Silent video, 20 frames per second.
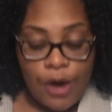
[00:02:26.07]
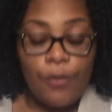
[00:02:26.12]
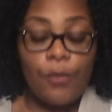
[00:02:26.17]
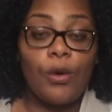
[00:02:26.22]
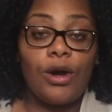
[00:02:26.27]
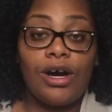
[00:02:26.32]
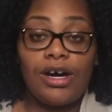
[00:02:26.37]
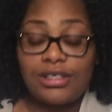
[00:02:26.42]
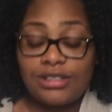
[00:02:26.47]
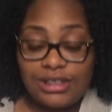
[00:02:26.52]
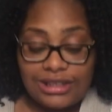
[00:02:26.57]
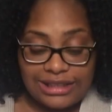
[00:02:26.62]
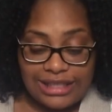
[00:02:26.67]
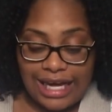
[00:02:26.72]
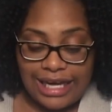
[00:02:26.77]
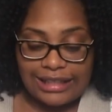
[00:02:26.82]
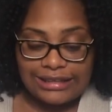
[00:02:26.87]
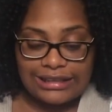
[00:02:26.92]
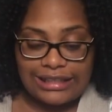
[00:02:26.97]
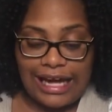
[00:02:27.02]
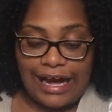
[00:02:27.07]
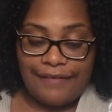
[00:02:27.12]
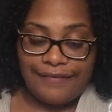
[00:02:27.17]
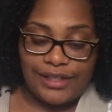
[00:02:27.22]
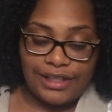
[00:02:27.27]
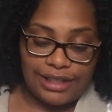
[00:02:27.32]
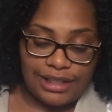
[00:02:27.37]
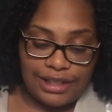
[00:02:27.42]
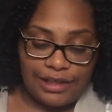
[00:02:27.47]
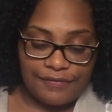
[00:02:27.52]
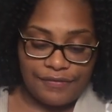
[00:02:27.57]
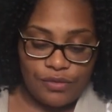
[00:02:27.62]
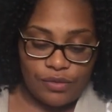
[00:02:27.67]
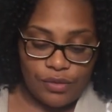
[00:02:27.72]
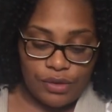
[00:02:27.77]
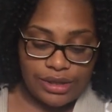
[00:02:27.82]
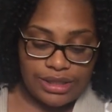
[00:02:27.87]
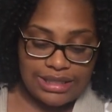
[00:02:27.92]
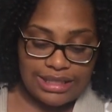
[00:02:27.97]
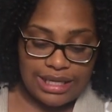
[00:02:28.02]
what exercise I've done, of
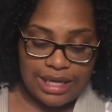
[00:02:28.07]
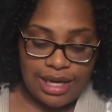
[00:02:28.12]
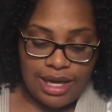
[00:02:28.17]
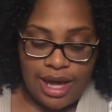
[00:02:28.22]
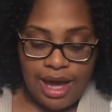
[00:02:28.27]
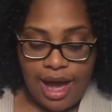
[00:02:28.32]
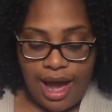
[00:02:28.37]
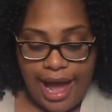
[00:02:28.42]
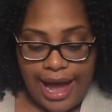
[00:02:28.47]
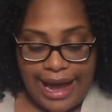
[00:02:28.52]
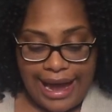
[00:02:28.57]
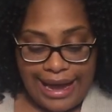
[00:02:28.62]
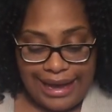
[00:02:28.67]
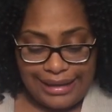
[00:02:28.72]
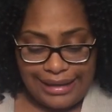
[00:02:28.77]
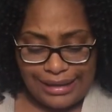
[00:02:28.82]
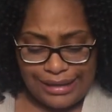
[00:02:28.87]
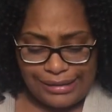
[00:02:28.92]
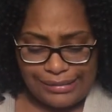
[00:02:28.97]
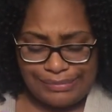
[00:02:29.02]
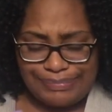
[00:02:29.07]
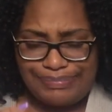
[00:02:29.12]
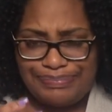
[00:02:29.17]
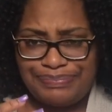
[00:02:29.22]
course. And um,